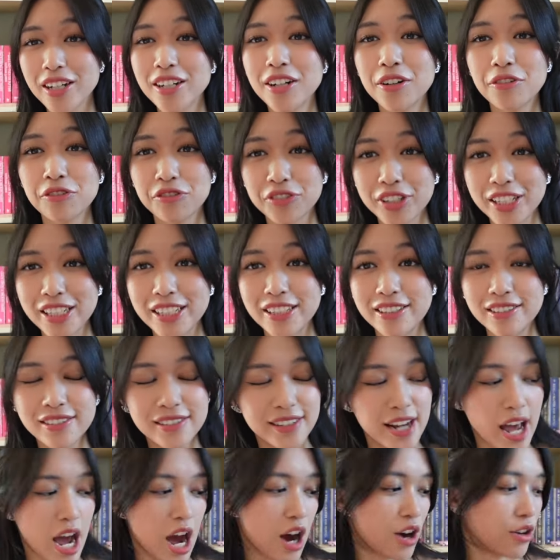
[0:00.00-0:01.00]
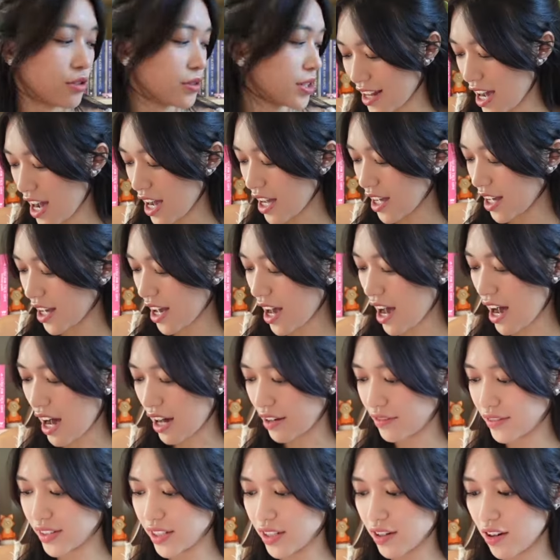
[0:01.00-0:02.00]
gonna read now. I
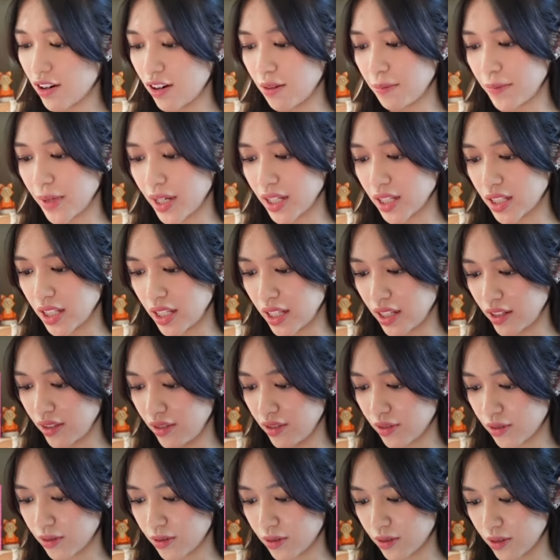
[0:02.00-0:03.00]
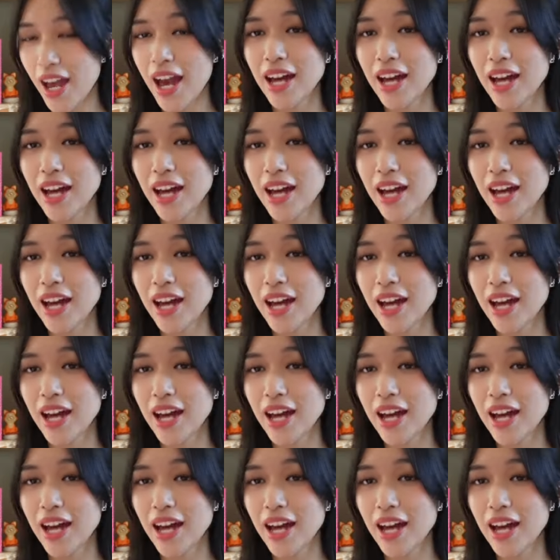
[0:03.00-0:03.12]
have it on my Kindle.